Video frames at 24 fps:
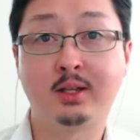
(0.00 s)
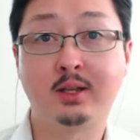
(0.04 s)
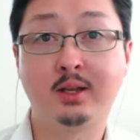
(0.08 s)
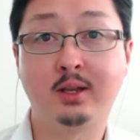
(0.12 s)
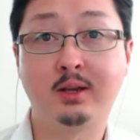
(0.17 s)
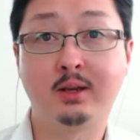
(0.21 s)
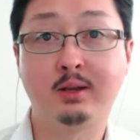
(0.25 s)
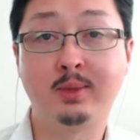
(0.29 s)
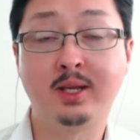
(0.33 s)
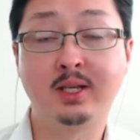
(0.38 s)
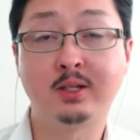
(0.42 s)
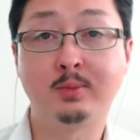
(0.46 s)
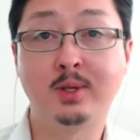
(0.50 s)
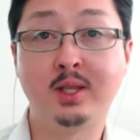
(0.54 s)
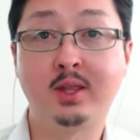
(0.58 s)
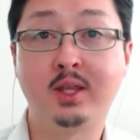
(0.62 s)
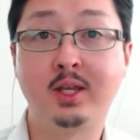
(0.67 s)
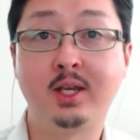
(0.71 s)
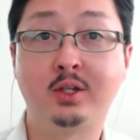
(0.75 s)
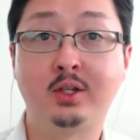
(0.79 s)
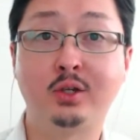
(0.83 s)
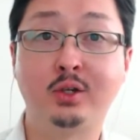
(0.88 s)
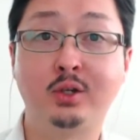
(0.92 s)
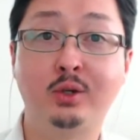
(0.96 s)
It makes me
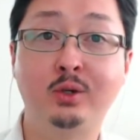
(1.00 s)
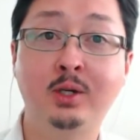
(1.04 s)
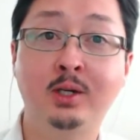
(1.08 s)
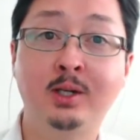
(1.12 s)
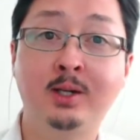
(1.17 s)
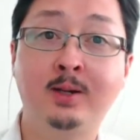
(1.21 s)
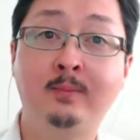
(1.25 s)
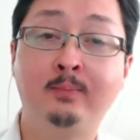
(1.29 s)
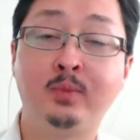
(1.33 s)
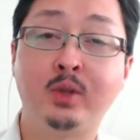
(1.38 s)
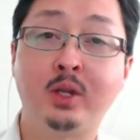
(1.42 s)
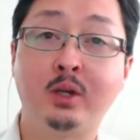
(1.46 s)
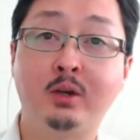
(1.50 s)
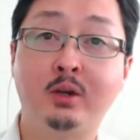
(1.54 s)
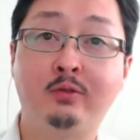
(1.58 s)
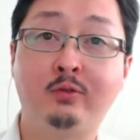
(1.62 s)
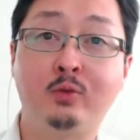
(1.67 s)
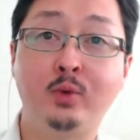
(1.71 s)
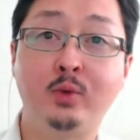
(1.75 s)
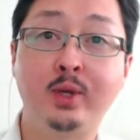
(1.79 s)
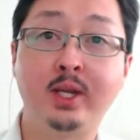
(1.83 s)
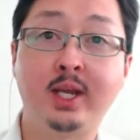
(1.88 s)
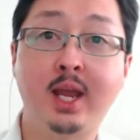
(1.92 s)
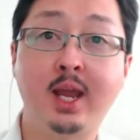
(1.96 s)
think too,
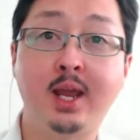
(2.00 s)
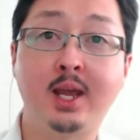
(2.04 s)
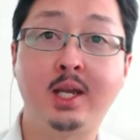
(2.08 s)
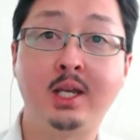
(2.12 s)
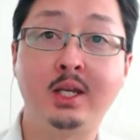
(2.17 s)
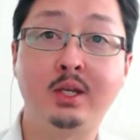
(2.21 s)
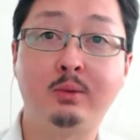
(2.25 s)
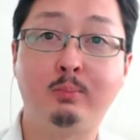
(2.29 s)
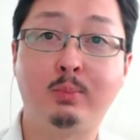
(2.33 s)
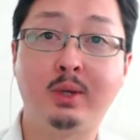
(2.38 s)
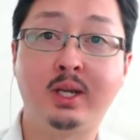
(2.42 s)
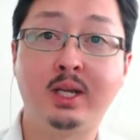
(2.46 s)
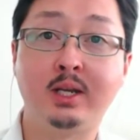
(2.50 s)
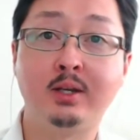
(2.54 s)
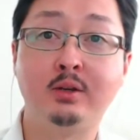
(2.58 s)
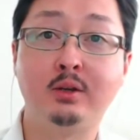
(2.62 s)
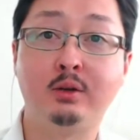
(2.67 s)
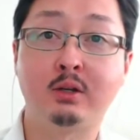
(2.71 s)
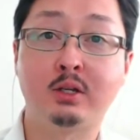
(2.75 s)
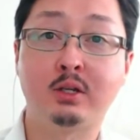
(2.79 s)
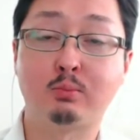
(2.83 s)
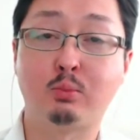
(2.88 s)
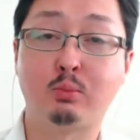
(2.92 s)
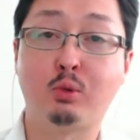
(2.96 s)
if we can begin to
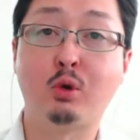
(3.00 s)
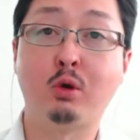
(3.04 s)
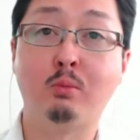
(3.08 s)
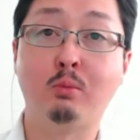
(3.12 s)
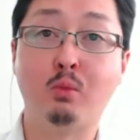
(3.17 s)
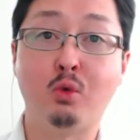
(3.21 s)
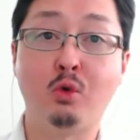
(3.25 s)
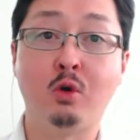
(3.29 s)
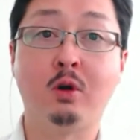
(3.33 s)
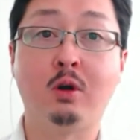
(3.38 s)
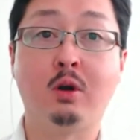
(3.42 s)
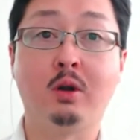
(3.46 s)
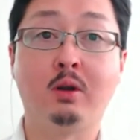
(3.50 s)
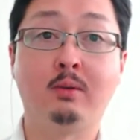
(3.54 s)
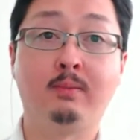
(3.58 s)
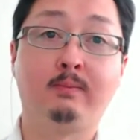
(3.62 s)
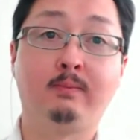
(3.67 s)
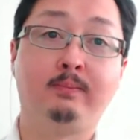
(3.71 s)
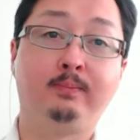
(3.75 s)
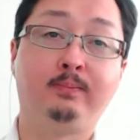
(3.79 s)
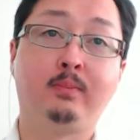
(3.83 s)
explore more